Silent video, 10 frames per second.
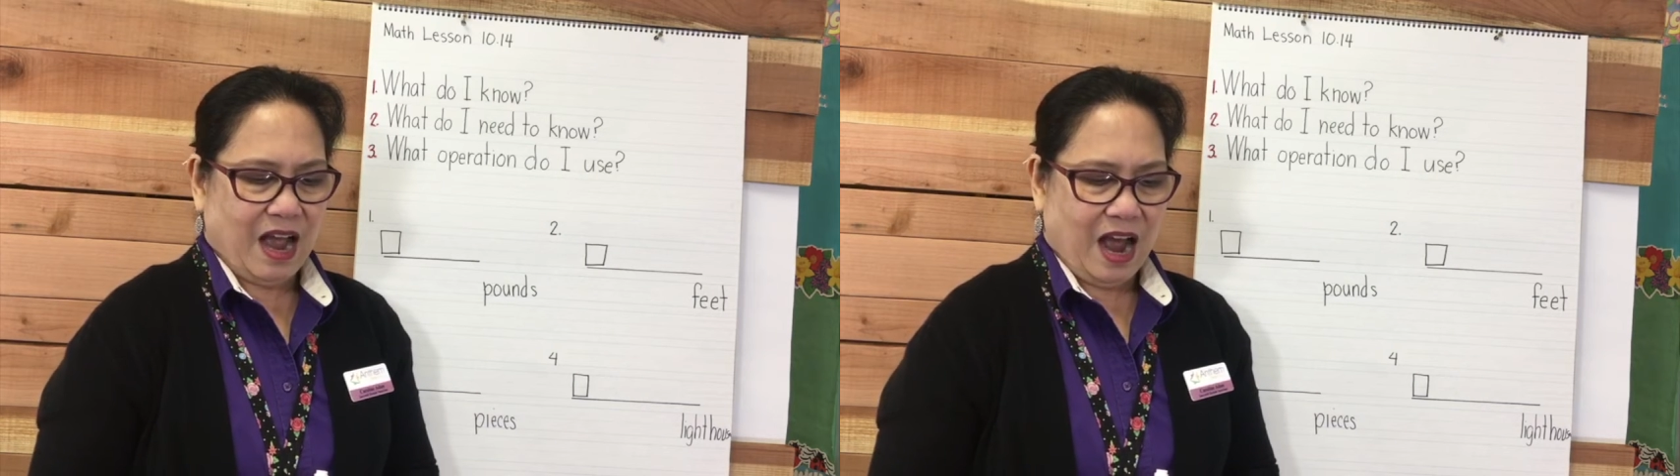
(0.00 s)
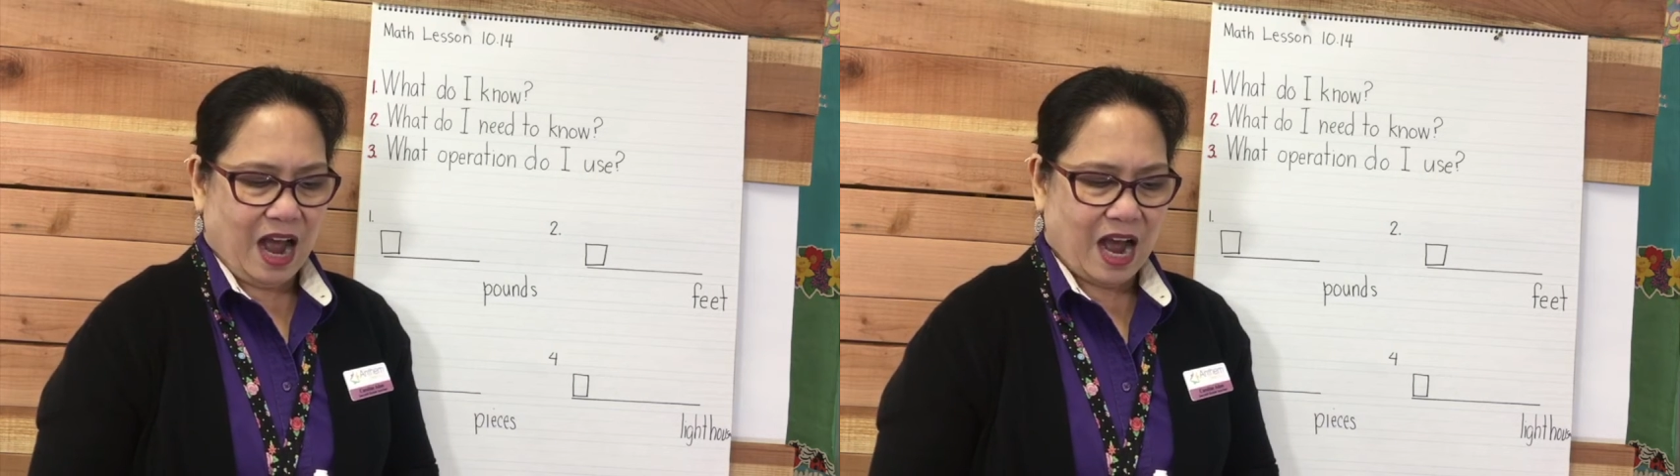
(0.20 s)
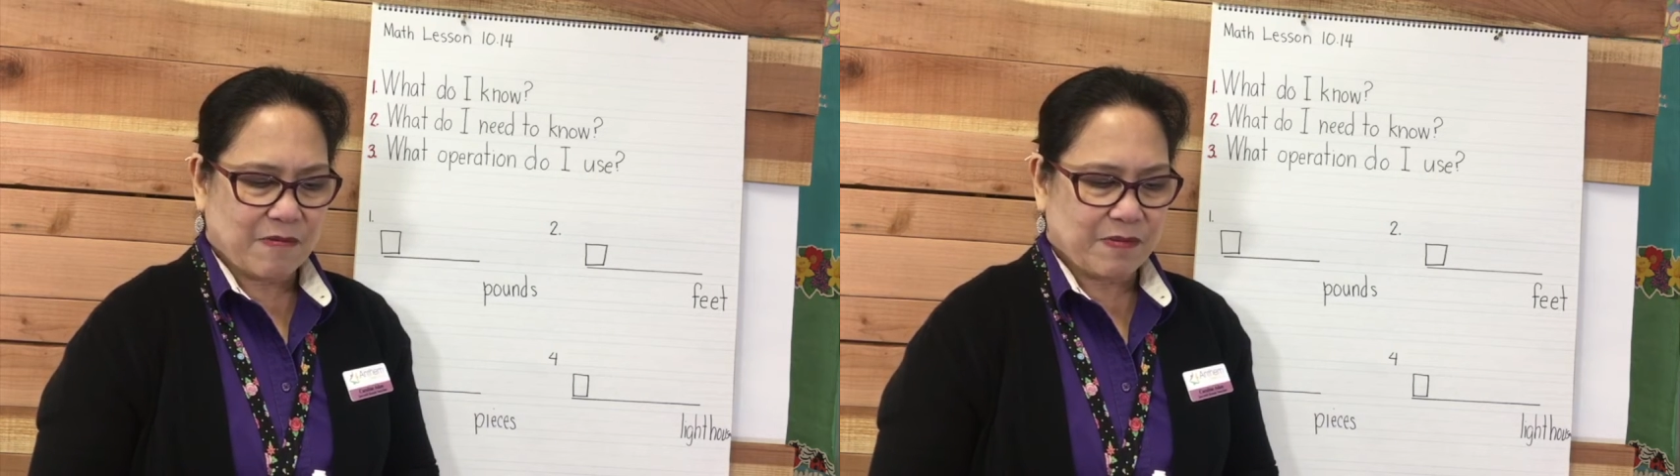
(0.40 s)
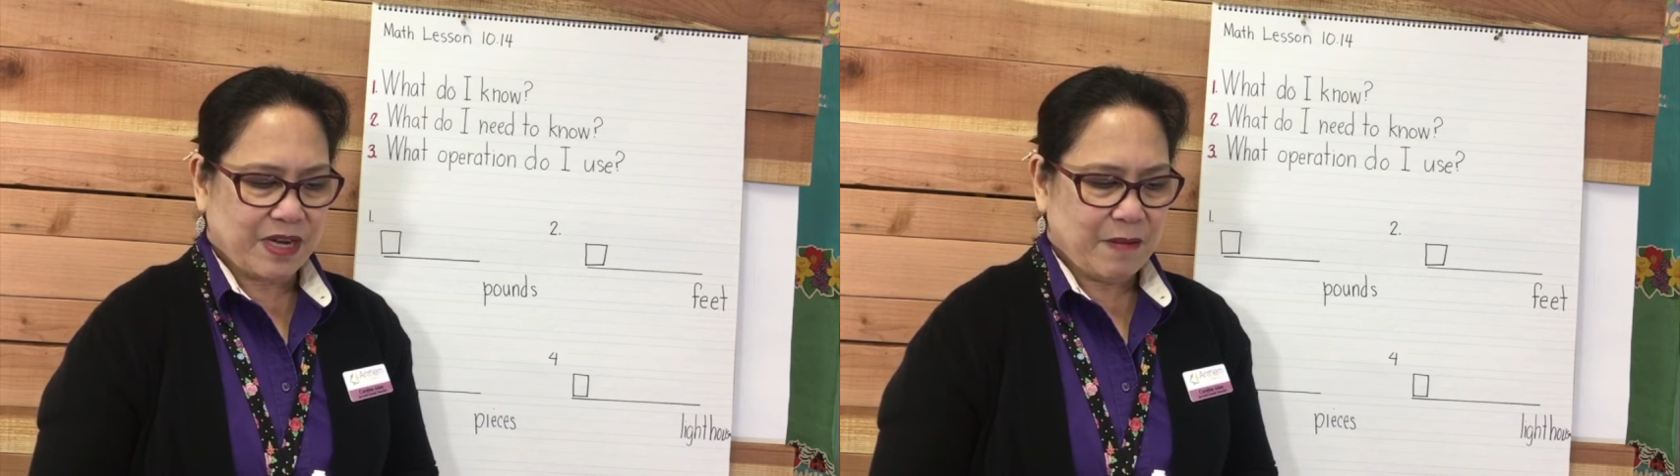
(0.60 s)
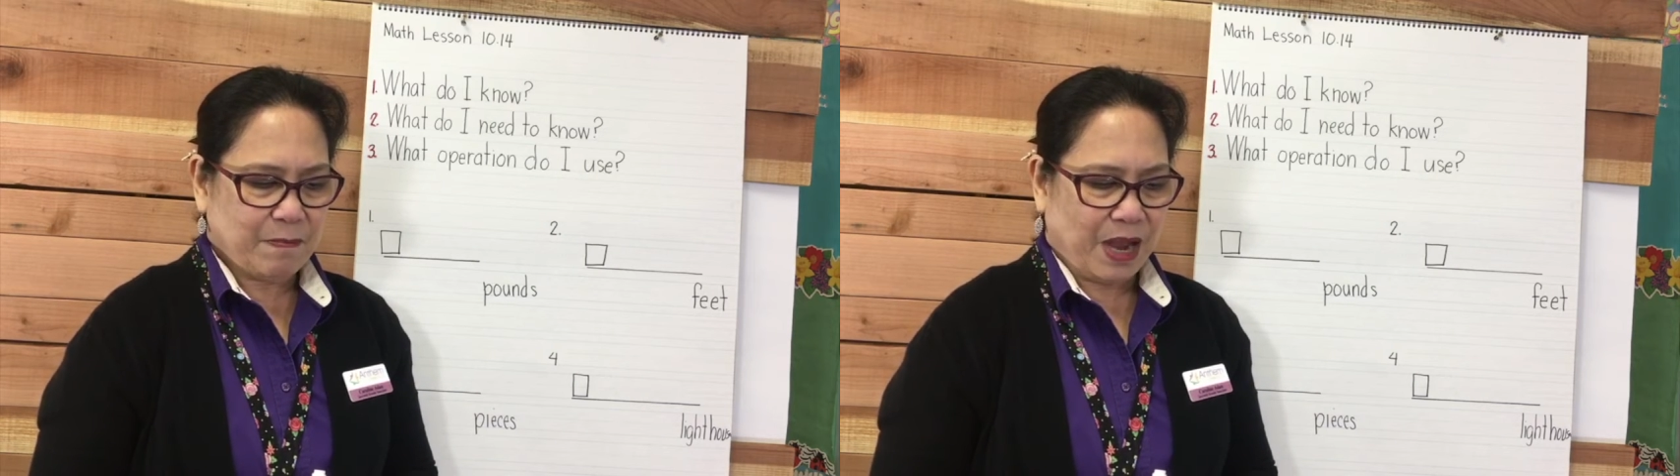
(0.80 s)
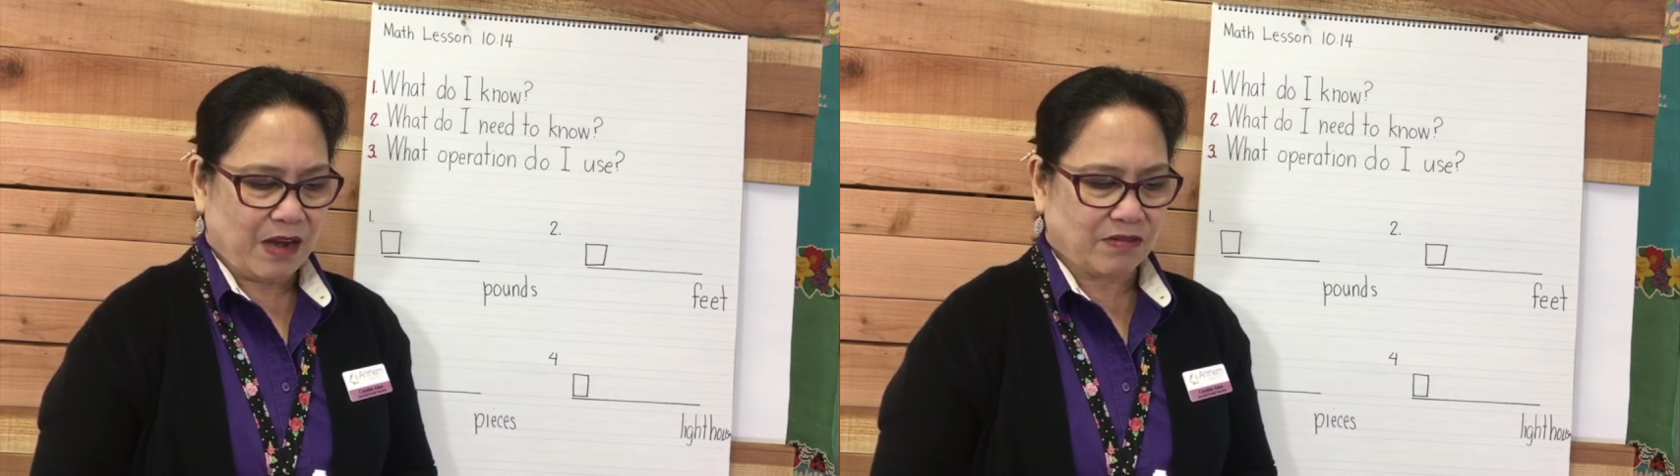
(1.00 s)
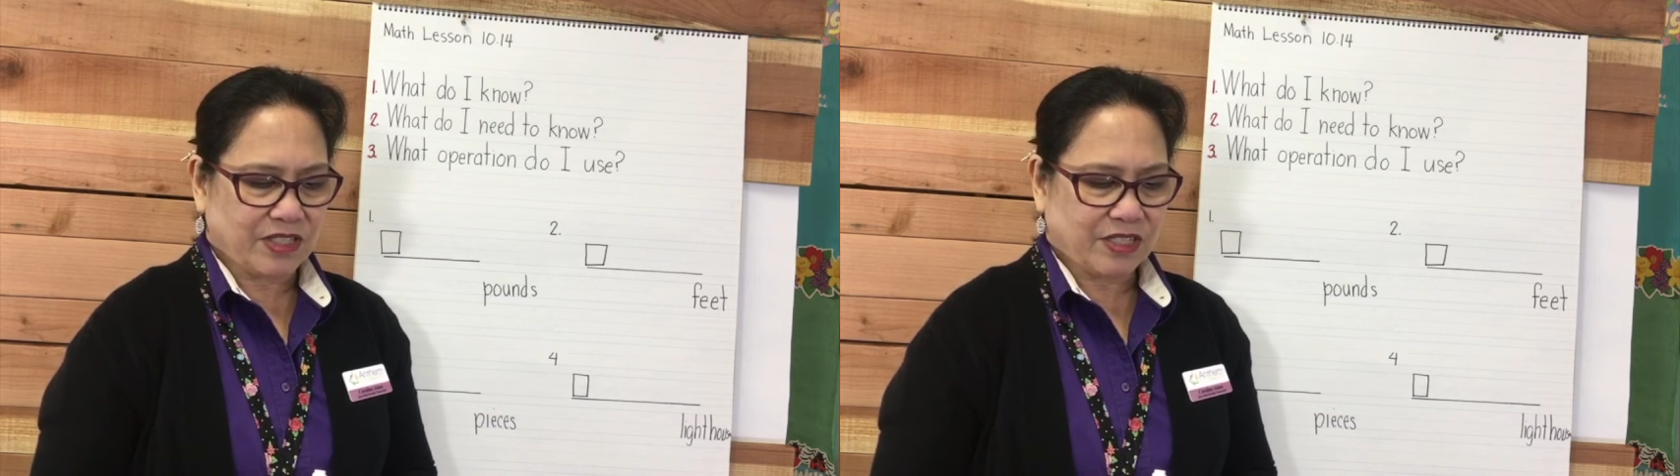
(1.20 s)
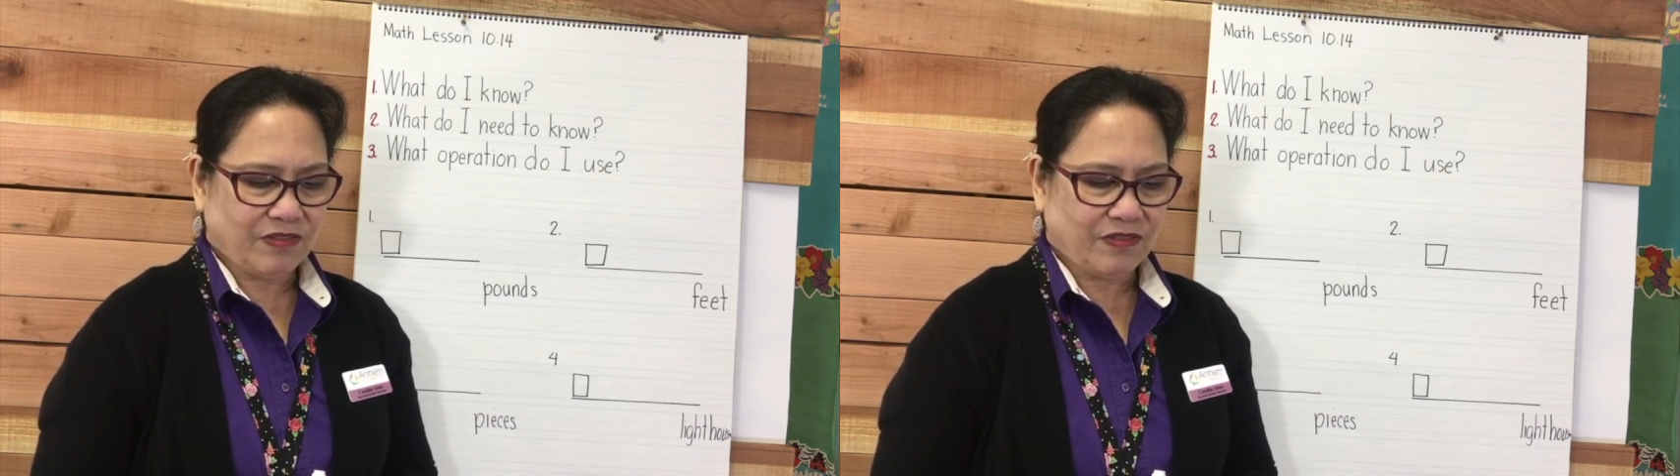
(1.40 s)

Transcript: How many pounds